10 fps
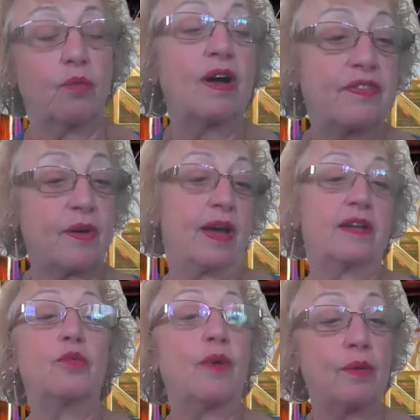well,
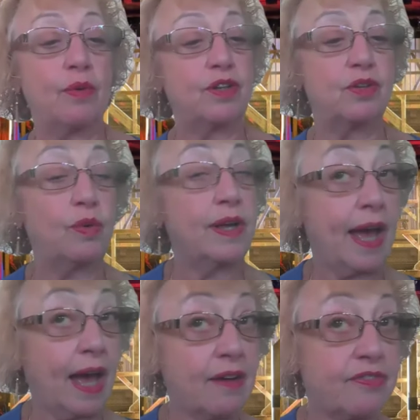anyway, we
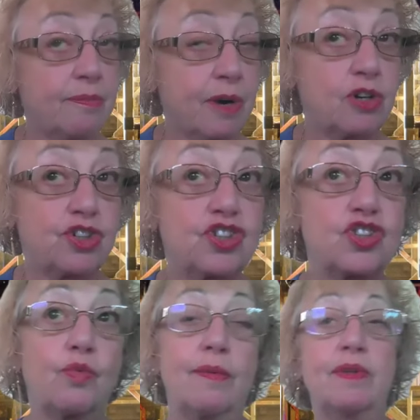have March is
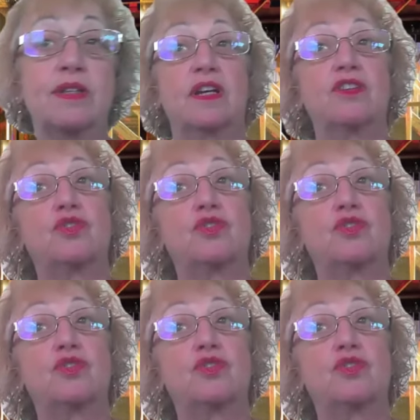the Women's Day,